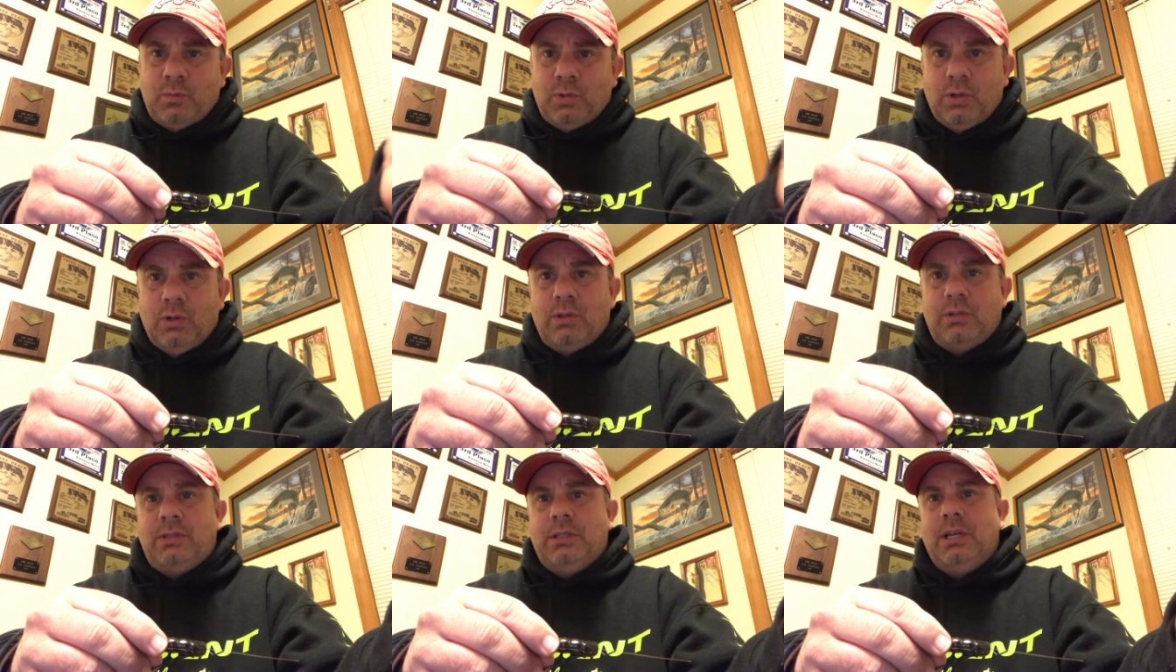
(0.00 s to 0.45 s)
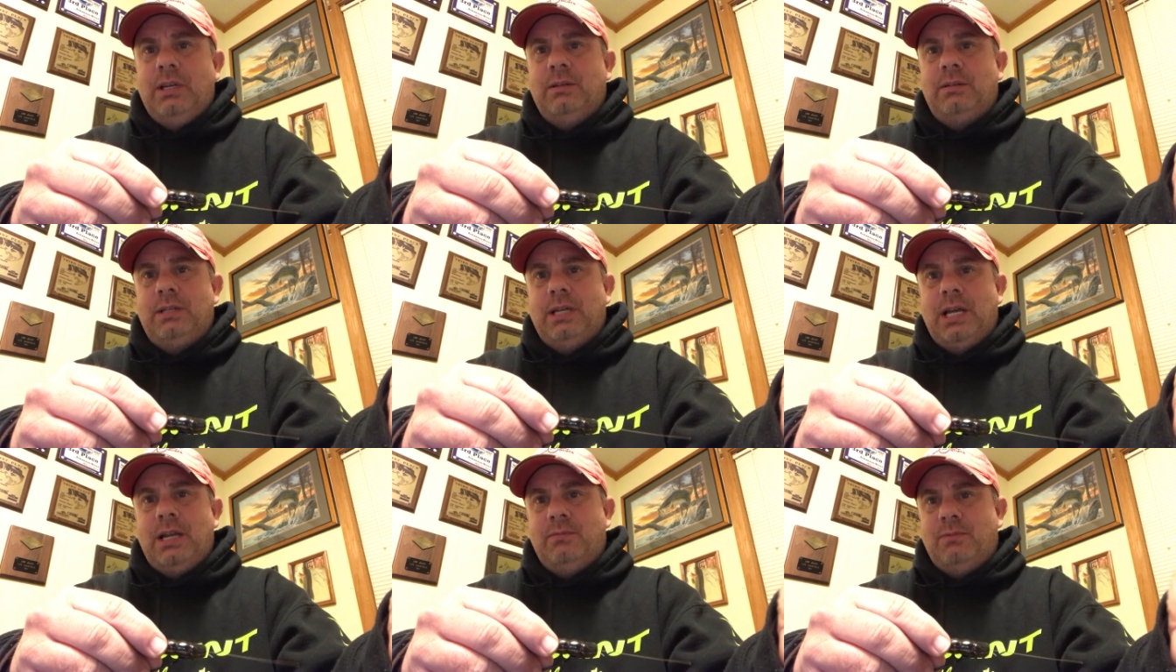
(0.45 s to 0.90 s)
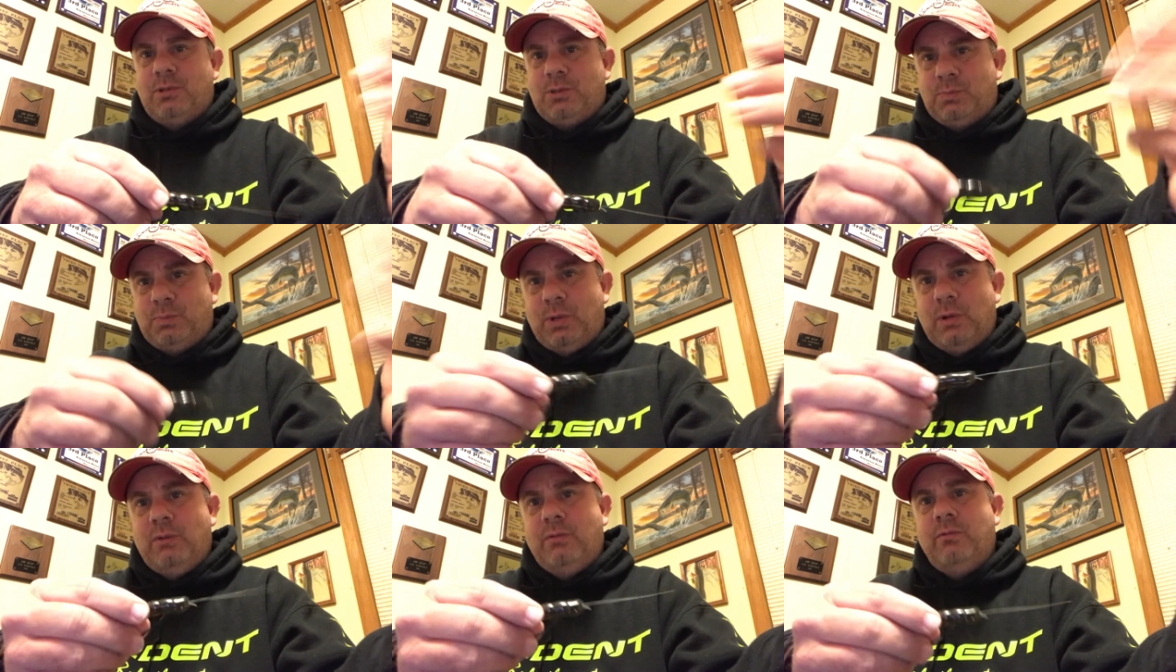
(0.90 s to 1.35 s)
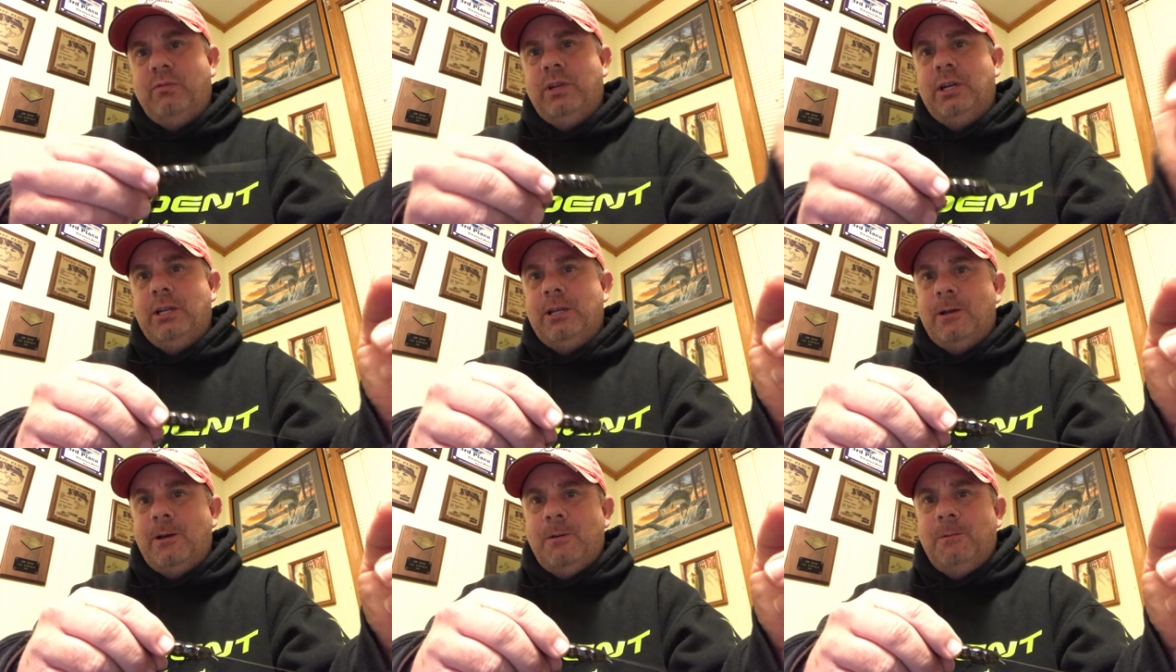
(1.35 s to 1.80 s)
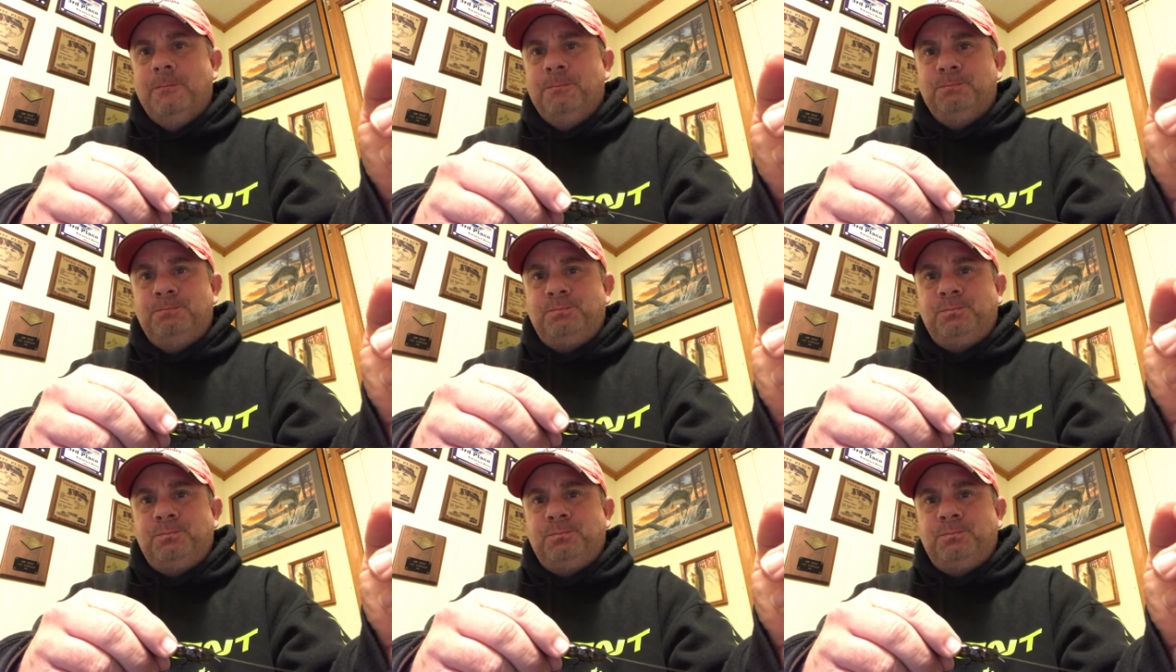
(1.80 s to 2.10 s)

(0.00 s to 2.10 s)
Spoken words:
hook set, kind of a spoof video.